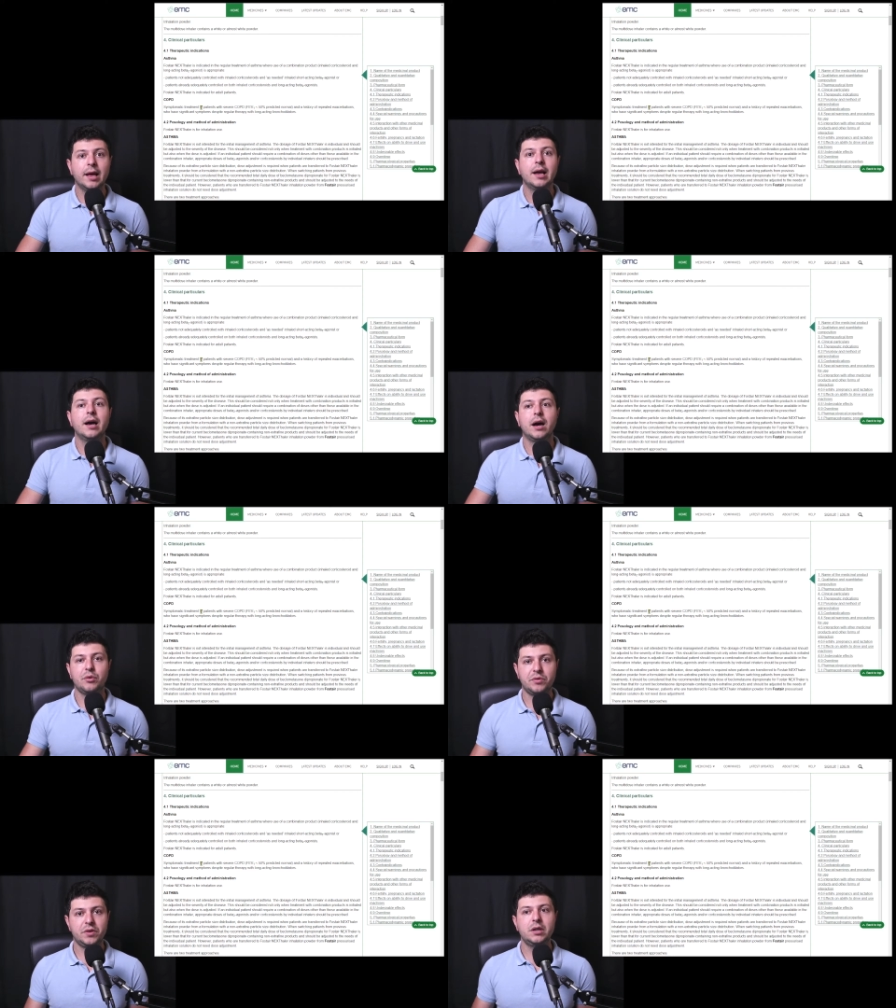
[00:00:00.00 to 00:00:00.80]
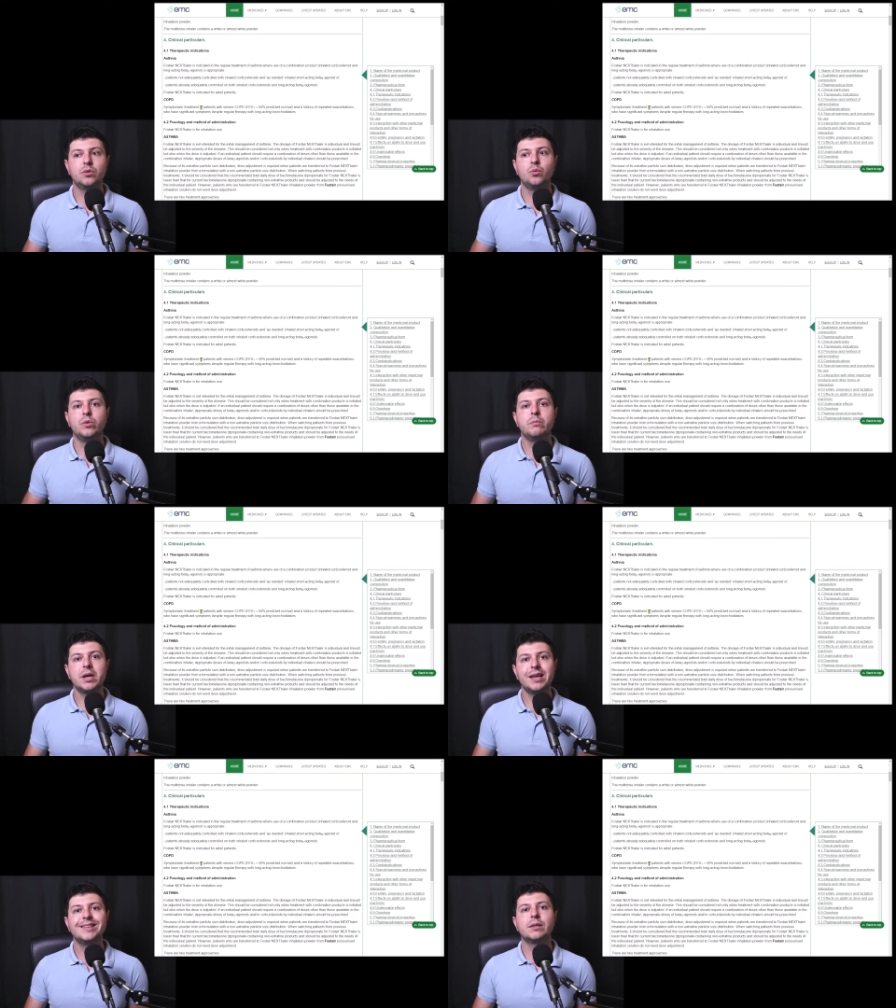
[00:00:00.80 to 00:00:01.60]
However, we may
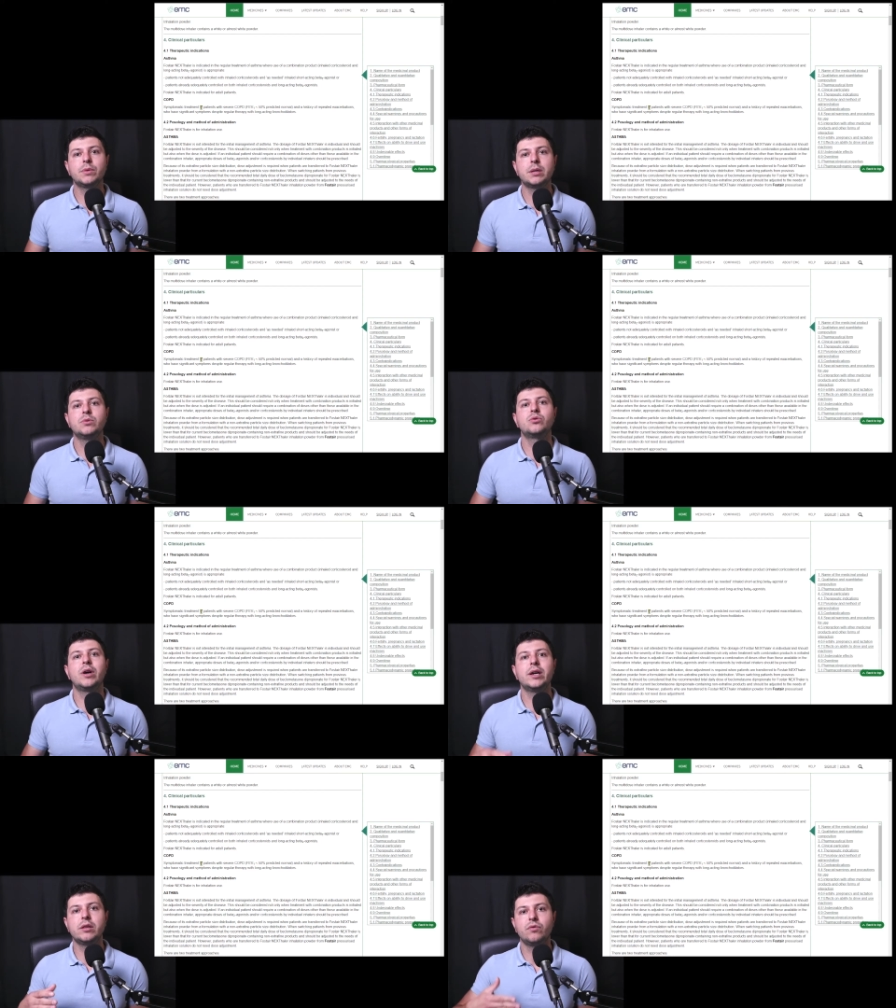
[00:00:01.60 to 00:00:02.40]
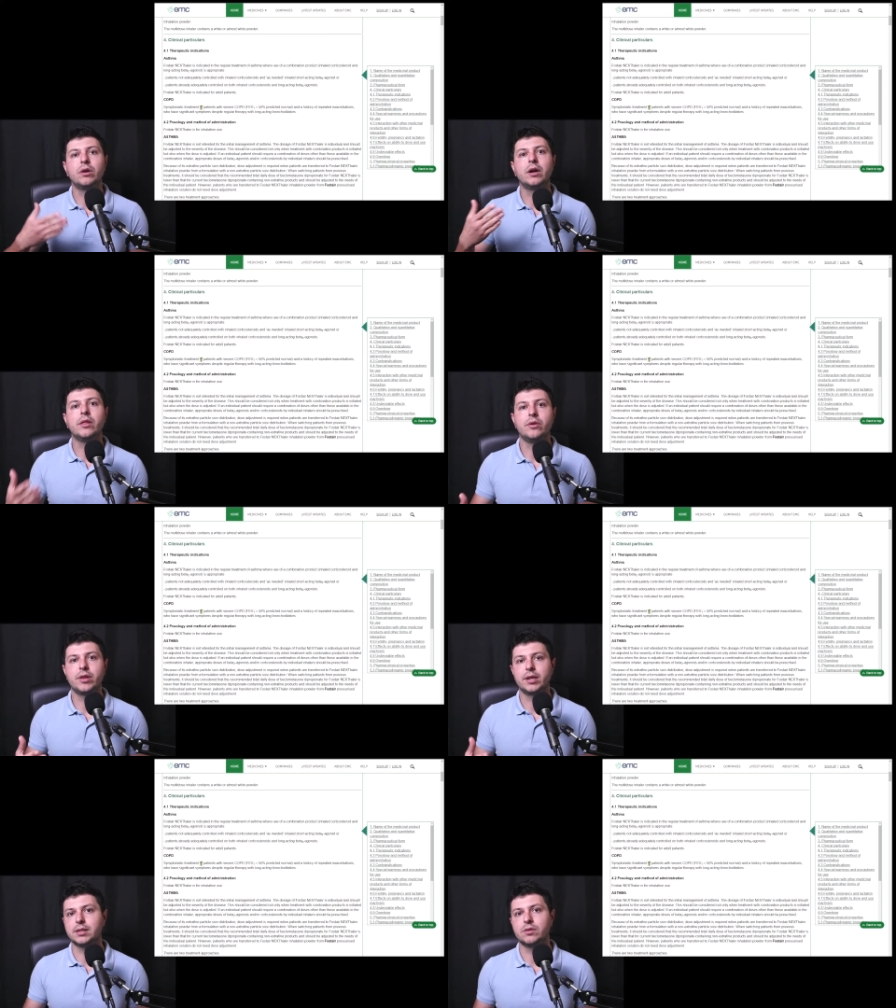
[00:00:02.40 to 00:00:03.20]
sometimes try it for other things
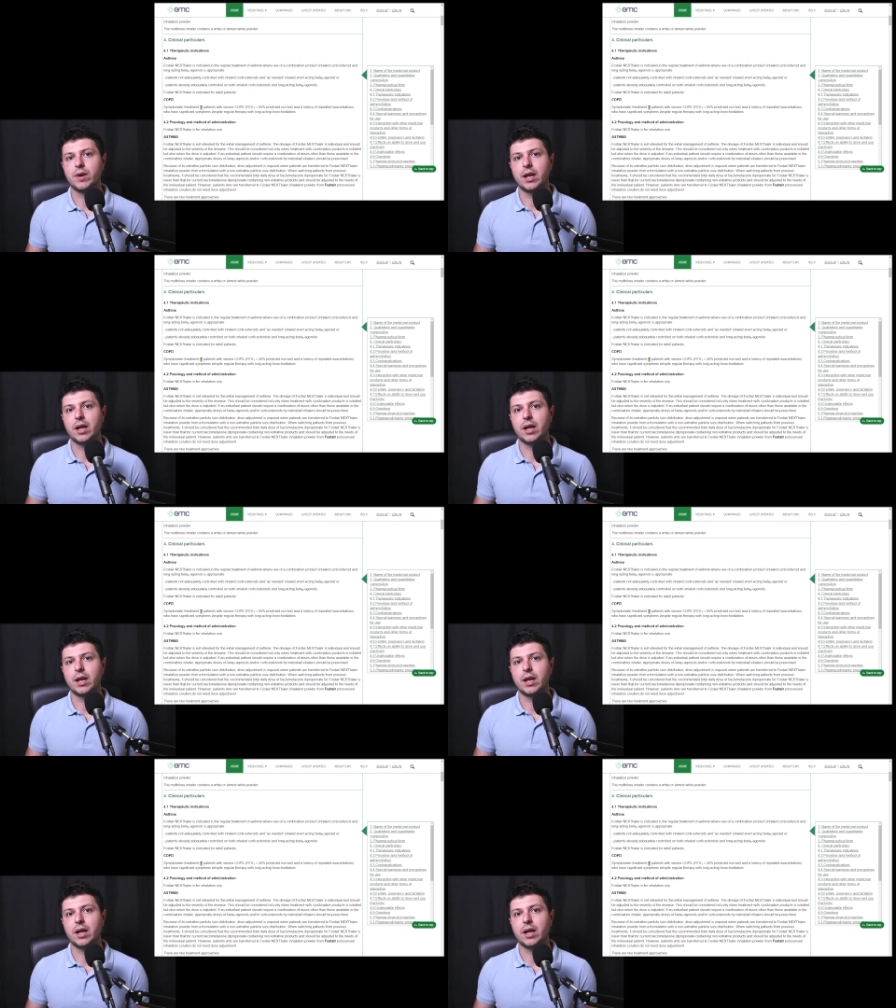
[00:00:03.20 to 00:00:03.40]
as well.